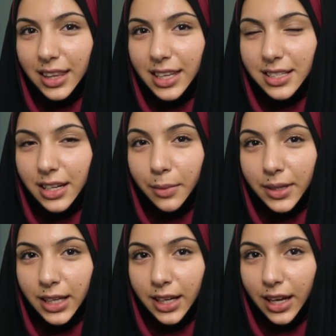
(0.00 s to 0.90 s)
This
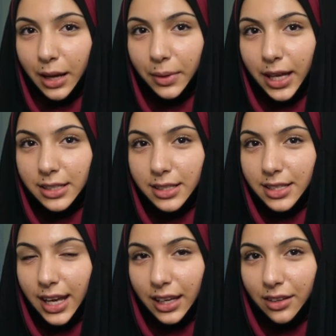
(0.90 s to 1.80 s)
Ramadan, I plan to
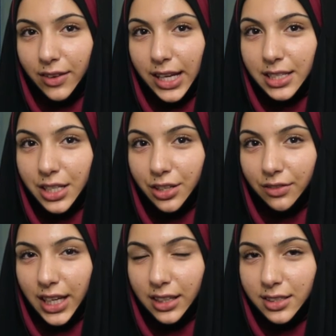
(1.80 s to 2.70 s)
take advantage of
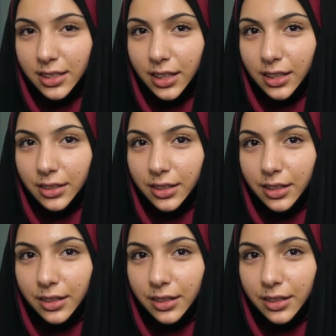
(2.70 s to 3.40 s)
Laylatul Qadr.